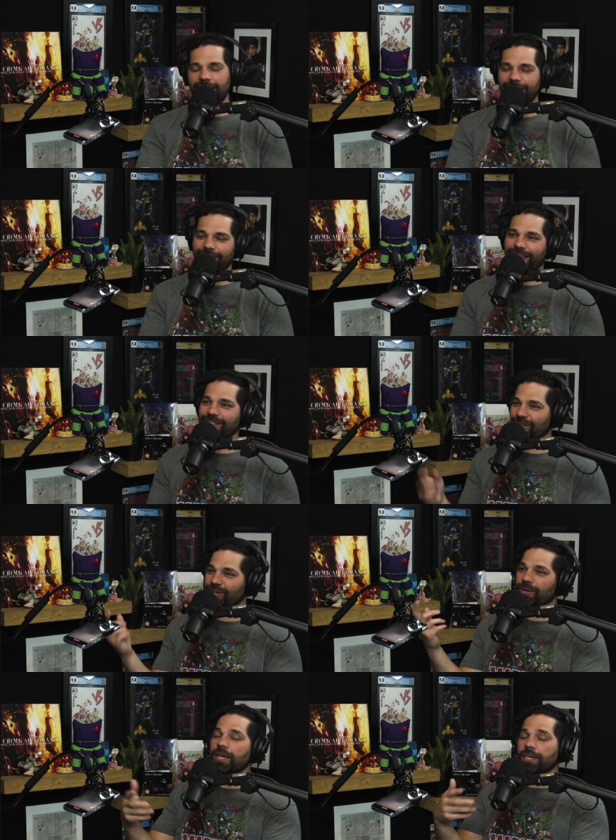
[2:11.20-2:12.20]
okay, you
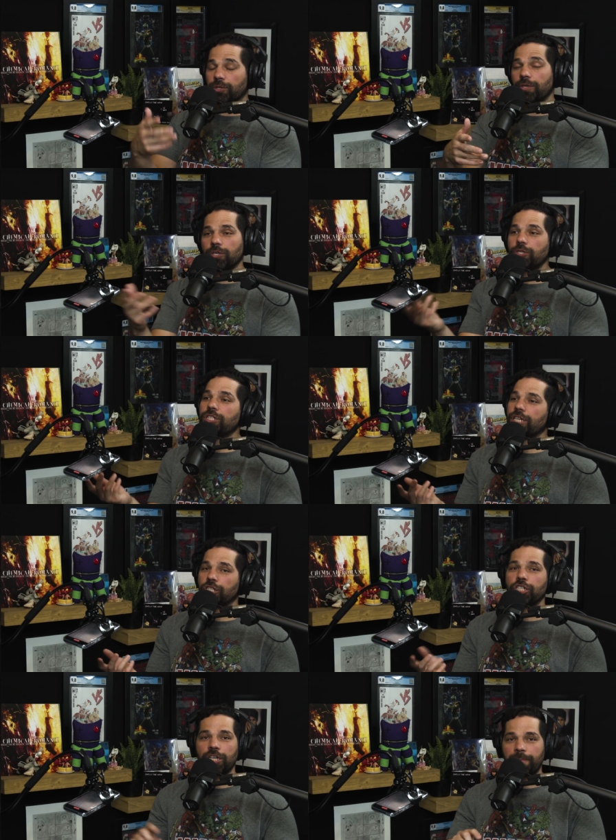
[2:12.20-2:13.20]
know, so there's also a
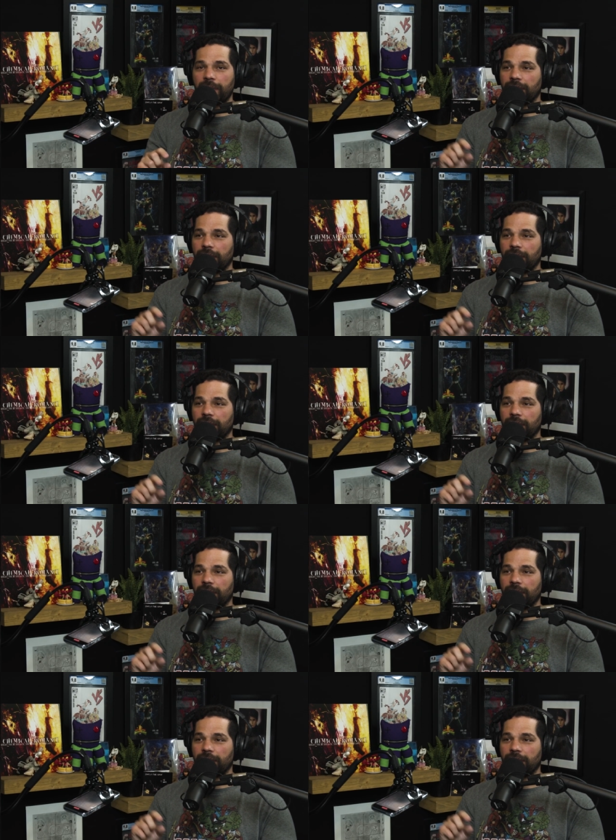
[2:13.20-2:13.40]
shipping